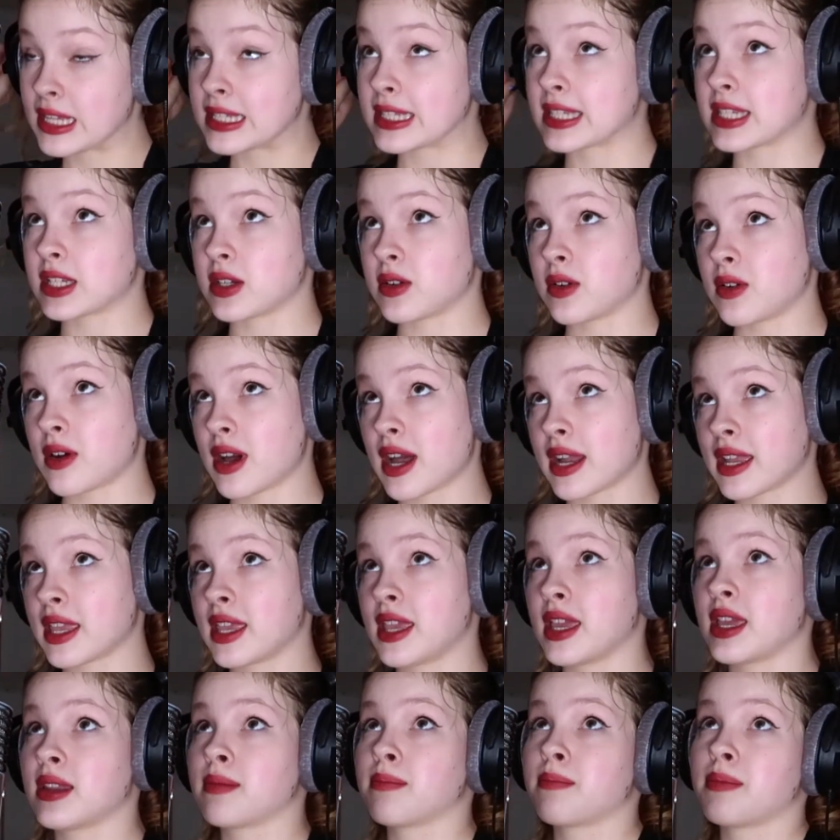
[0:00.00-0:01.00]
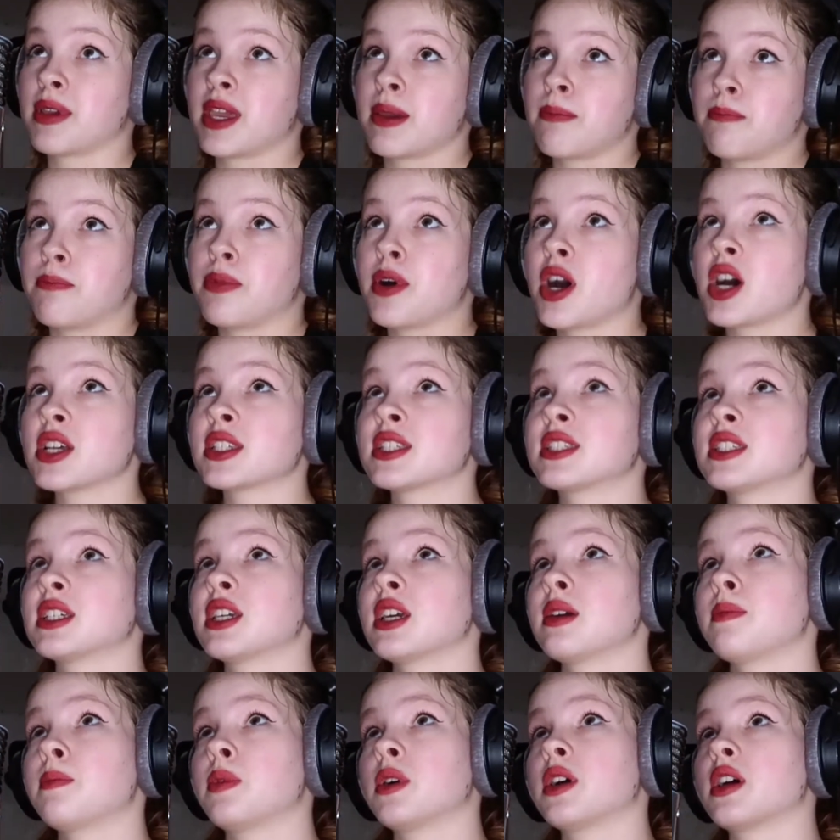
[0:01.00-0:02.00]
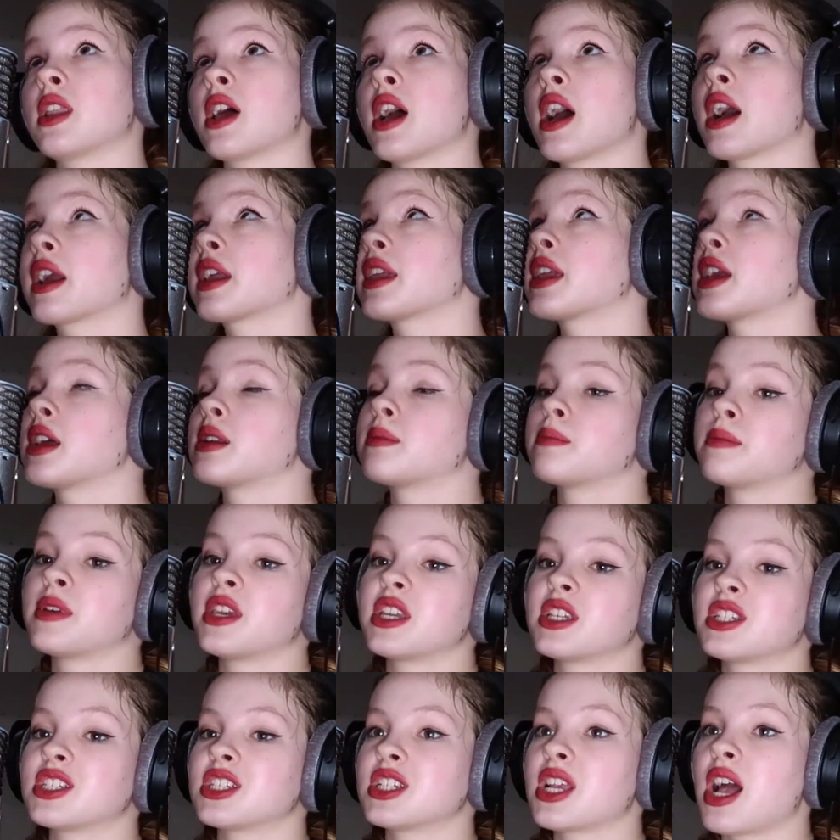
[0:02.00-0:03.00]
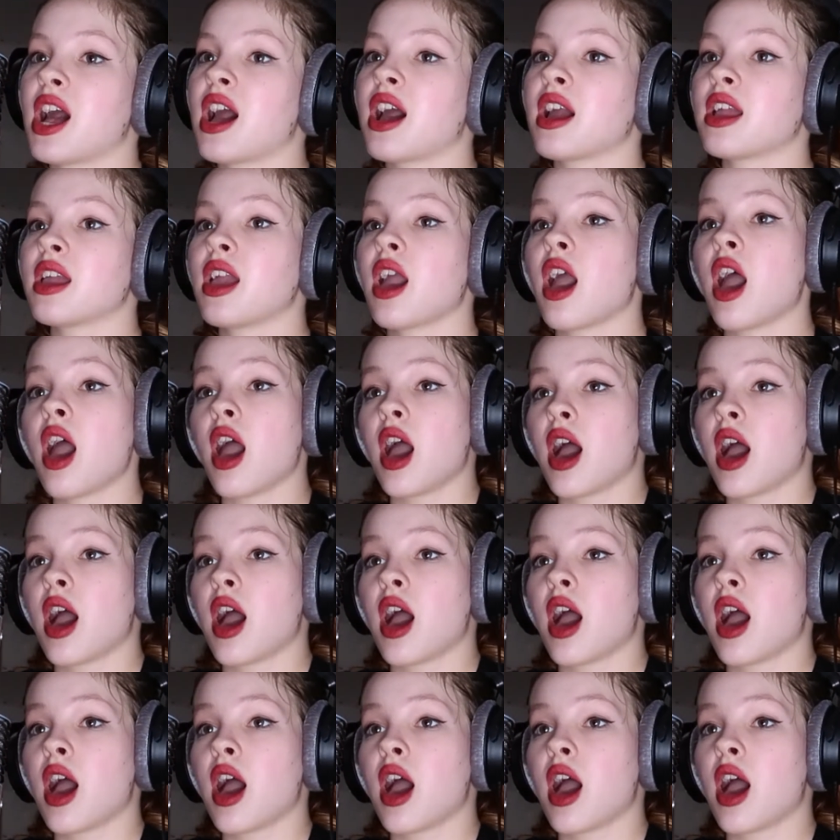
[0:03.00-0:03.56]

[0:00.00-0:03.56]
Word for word: So I can be bossy, but I can be shy.